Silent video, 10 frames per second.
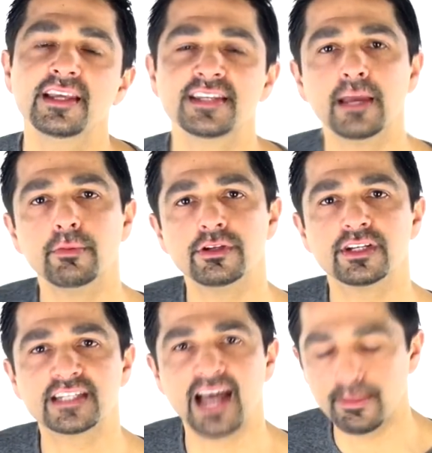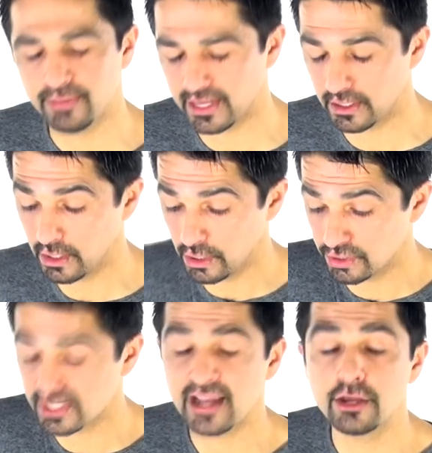is enable you to type in
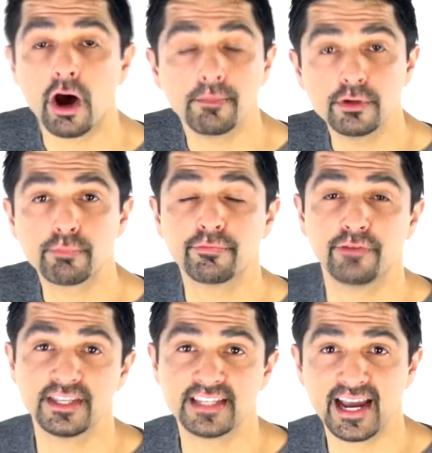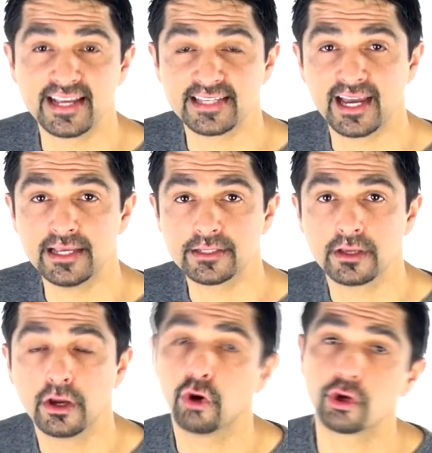your preferred tyre size
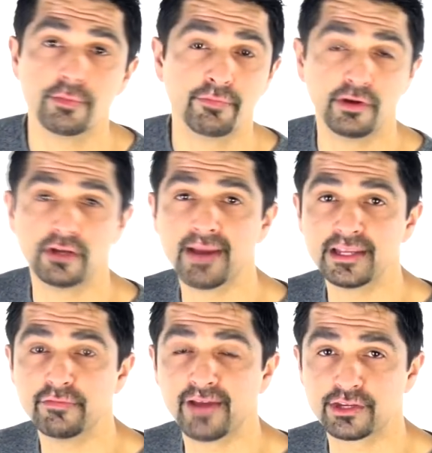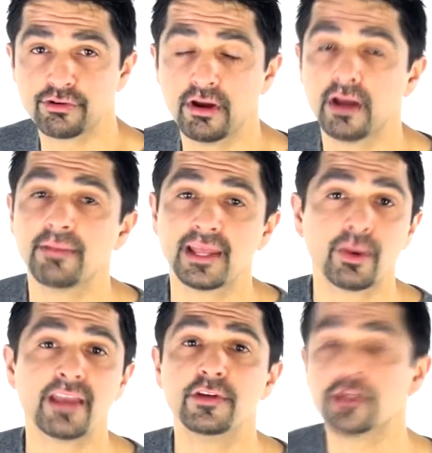or your preferred manufacturer. And by the
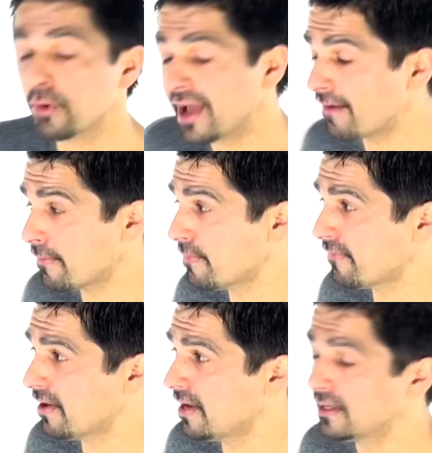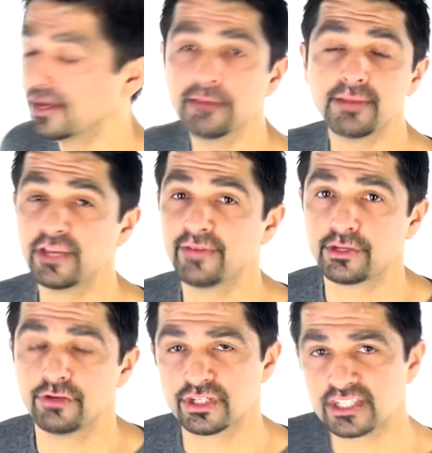way, if you don't have a preferred
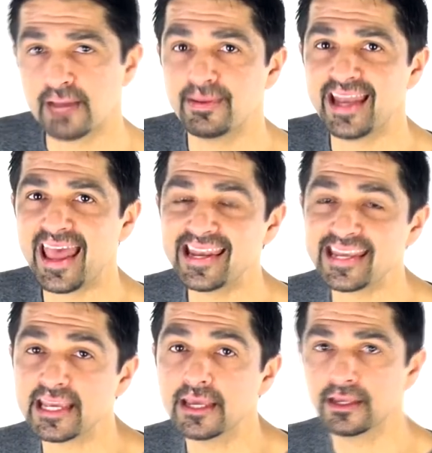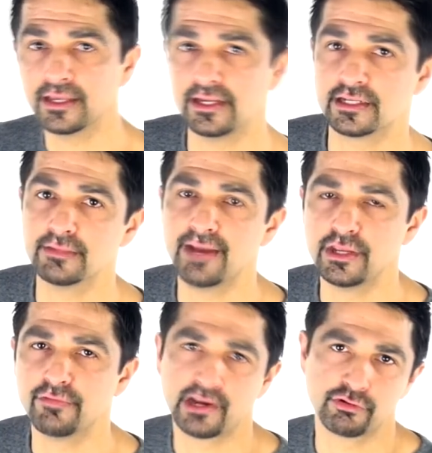manufacturer, just type in any into the
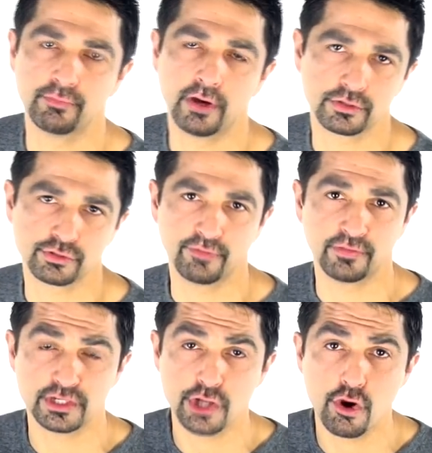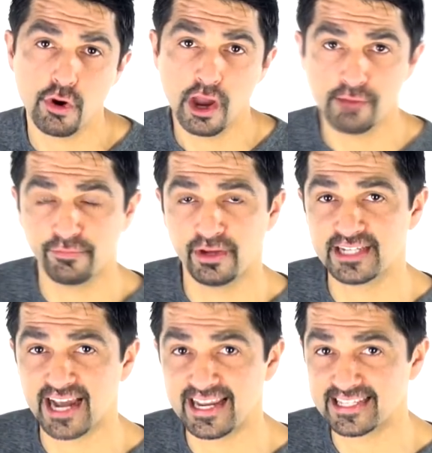manufacturer box, or if there's no preferred
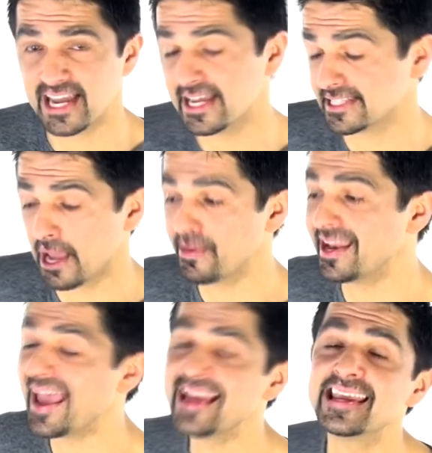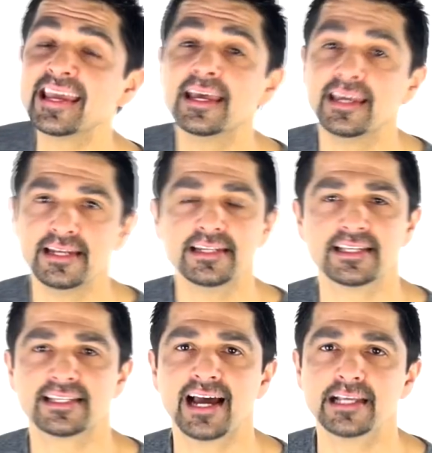tyre size, type in any into
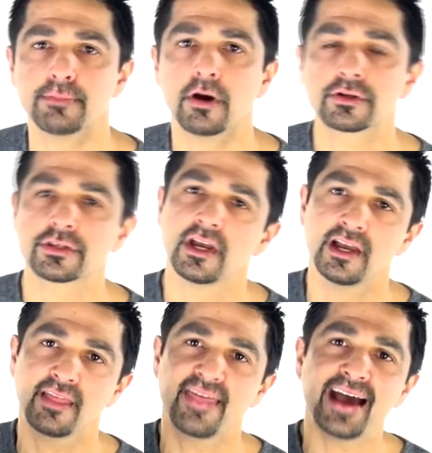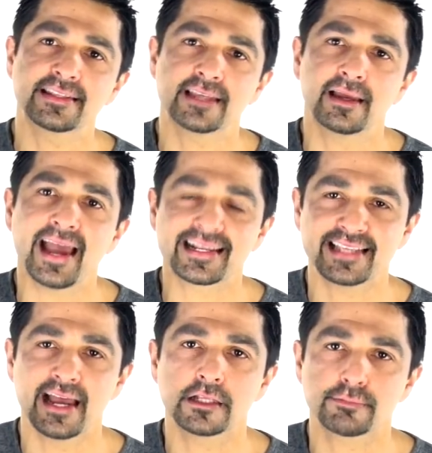the size box. That
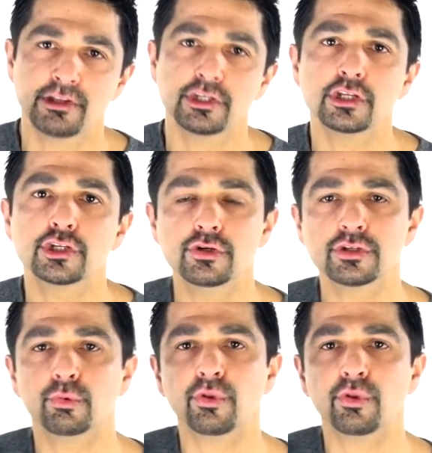Excel spreadsheet chooser